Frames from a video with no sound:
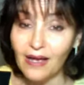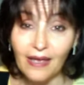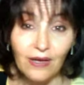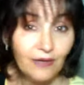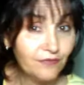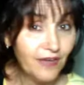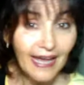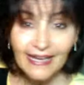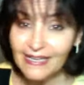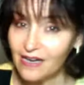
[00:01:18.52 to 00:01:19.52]
if
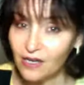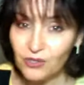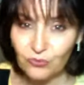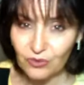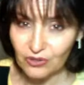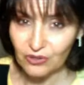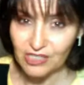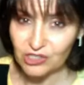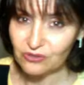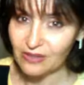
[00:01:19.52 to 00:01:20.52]
any other words
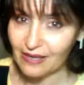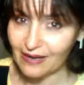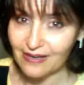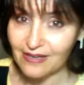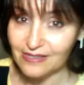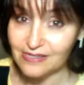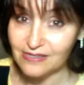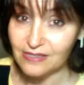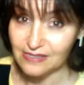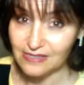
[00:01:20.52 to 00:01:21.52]
that you'd like us to
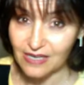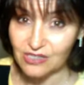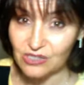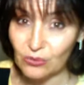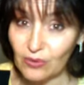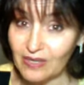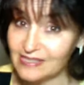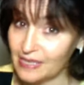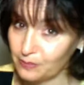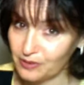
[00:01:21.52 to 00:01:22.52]
discuss or
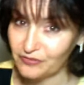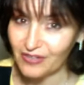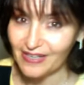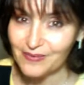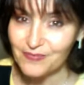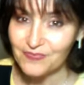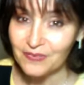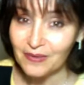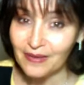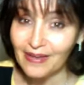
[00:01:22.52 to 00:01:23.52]
exemplify.
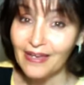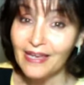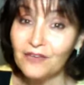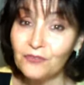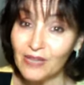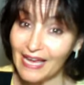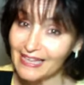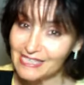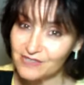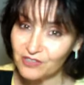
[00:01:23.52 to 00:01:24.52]
If you like
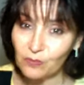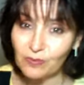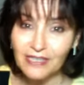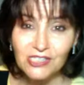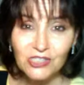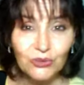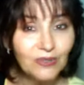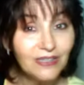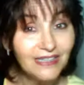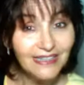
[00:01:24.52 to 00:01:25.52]
this video, please do
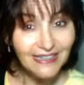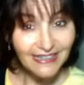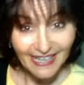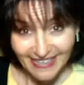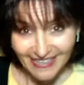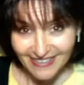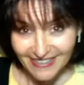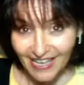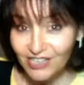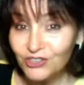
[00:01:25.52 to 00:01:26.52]
like it
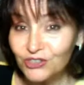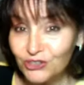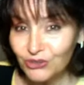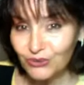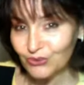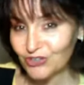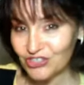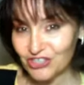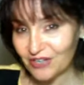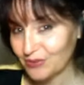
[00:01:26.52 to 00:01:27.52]
and do
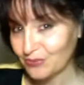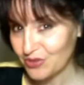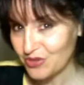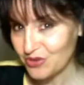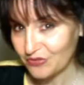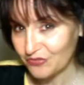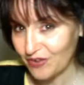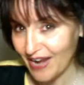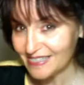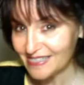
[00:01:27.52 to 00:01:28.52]
share it with your
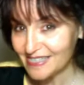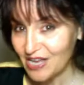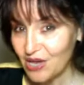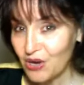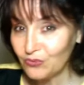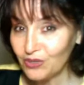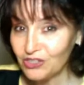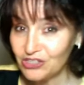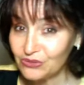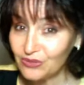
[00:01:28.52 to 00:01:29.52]
friends. We
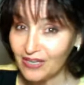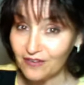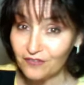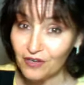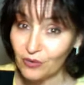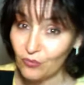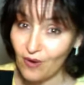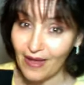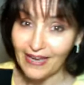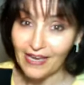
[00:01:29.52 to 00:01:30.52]
do give
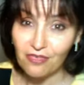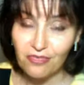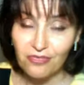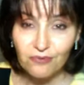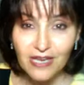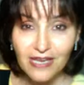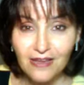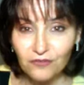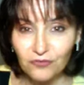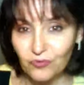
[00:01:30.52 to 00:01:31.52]
away 3
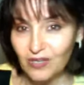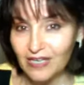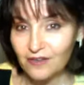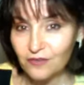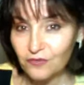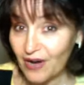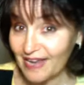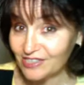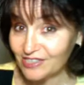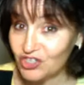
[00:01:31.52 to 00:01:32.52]
free
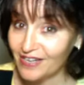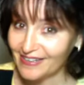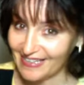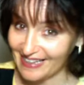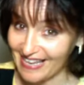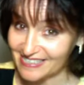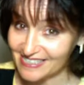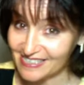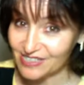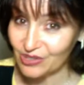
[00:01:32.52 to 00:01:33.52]
French
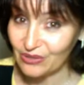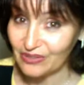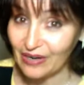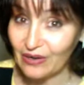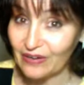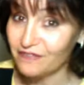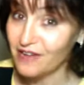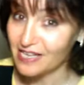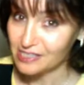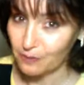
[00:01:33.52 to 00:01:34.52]
classes on our
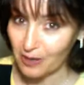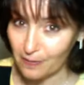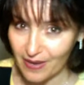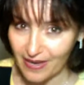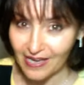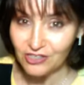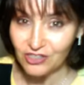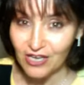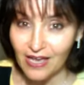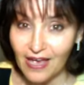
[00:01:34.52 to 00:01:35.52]
Facebook page
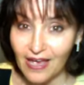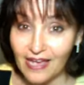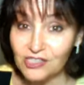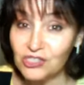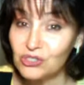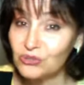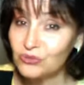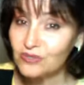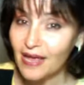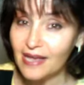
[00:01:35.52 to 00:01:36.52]
as
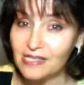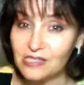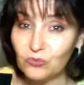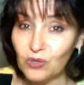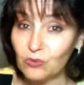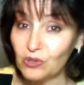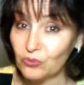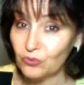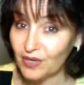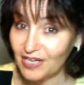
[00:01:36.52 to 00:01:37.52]
soon as we will
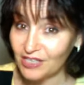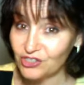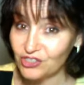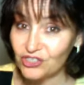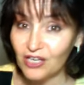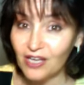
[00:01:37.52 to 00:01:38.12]
reach